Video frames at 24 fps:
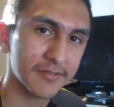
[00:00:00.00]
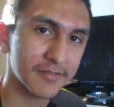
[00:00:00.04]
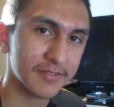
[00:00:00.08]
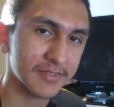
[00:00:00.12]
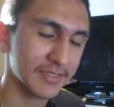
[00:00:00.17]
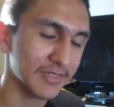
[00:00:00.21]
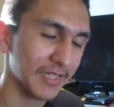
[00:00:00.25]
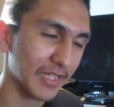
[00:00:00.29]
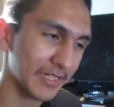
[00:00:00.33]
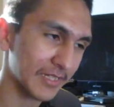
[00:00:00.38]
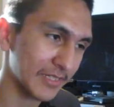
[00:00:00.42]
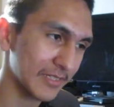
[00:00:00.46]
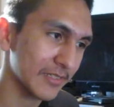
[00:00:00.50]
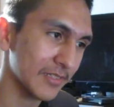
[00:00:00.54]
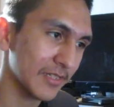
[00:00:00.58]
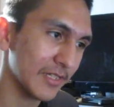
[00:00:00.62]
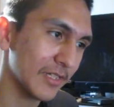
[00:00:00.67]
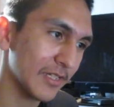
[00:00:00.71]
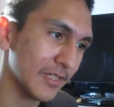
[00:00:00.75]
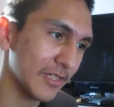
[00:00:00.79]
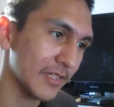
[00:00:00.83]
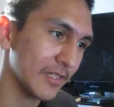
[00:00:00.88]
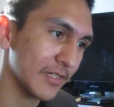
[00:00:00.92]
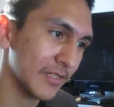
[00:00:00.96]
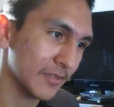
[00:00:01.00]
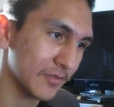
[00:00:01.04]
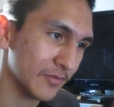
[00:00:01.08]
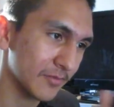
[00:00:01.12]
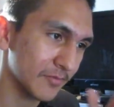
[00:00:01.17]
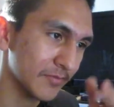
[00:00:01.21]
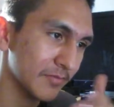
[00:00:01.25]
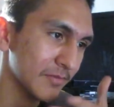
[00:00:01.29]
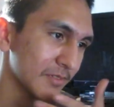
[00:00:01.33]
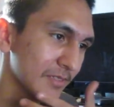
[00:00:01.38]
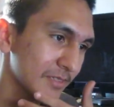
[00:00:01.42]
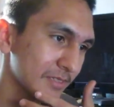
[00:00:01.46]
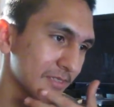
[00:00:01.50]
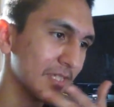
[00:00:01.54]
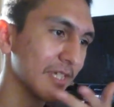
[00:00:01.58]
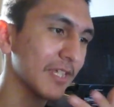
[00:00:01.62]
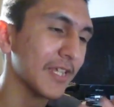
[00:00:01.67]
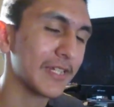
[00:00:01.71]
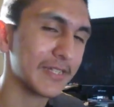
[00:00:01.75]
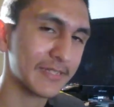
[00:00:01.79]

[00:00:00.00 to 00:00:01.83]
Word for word: It was like, uh, it's not